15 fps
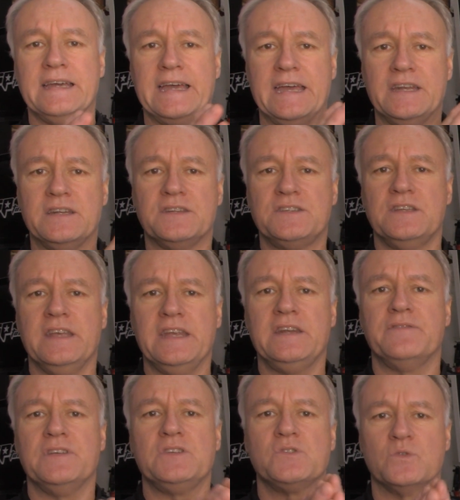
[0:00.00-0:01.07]
and
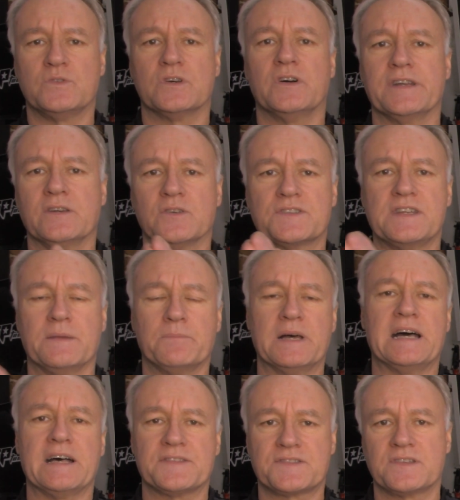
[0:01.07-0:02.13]
individual diagnostic
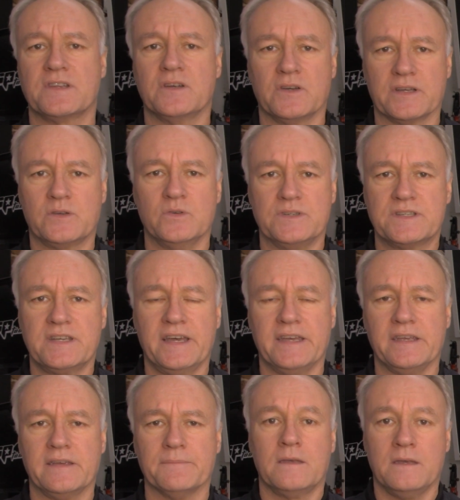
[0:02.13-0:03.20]
paths that I could
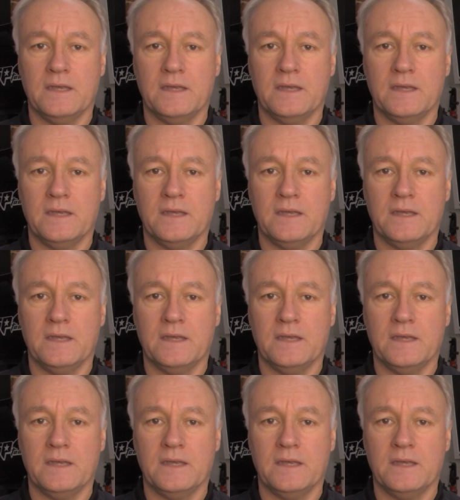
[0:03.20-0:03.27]
take,